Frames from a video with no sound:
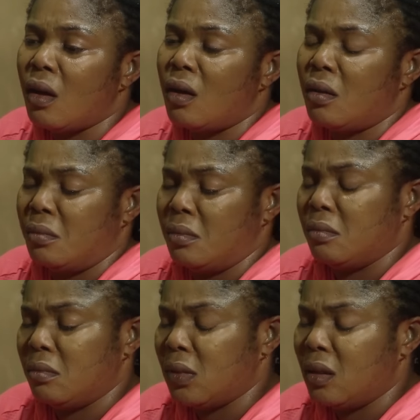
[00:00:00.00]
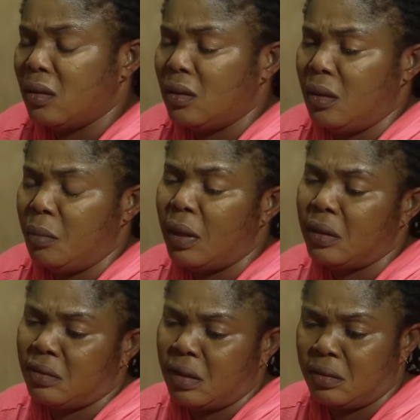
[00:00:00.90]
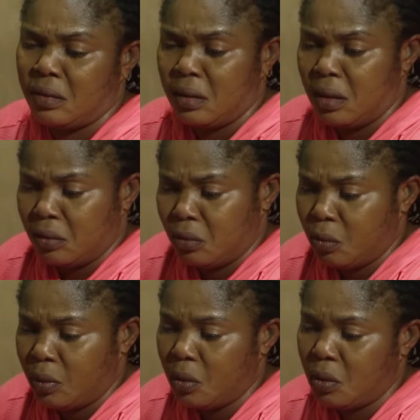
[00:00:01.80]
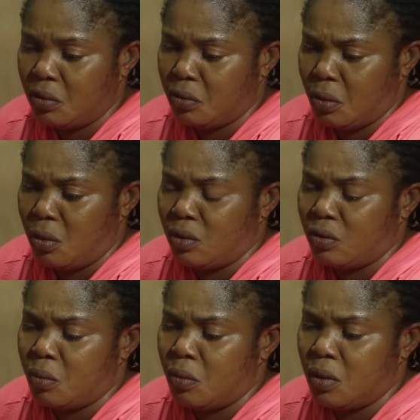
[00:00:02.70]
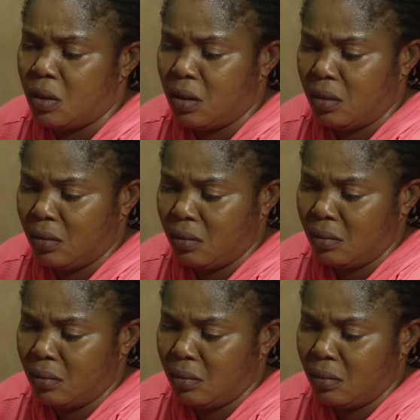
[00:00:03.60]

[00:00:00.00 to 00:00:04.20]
The barrister said that he'll be going to court on Monday.